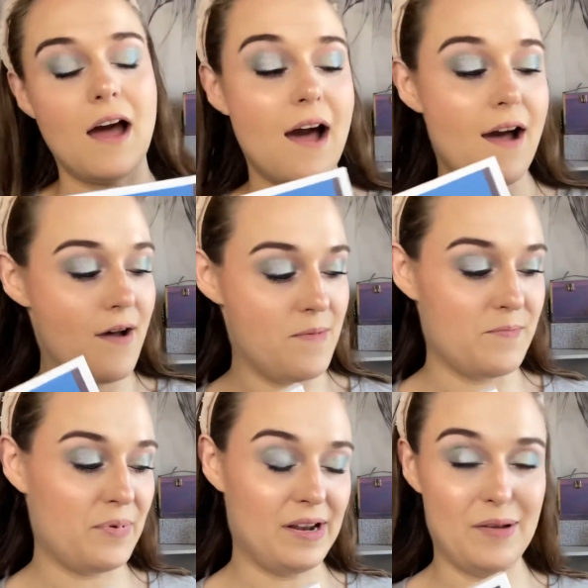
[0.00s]

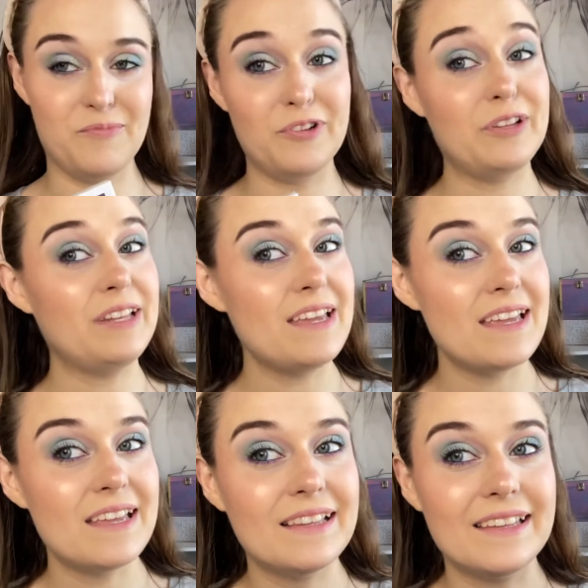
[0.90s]
but I'm
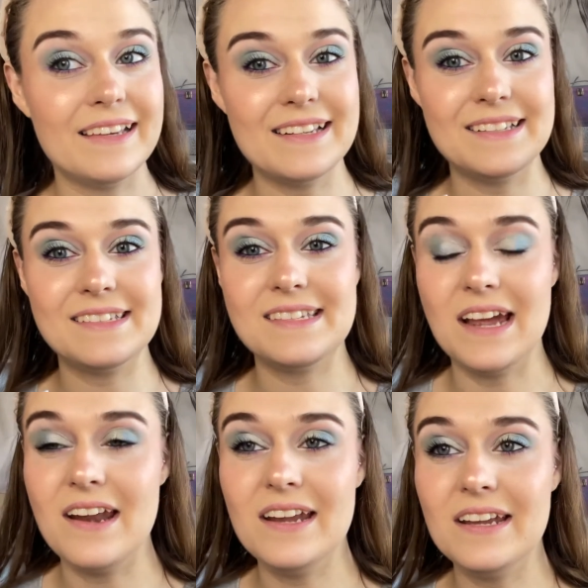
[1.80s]
really like
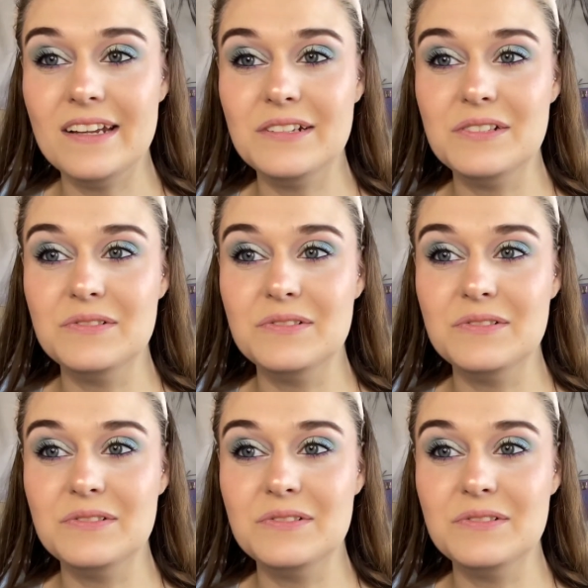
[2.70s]
excited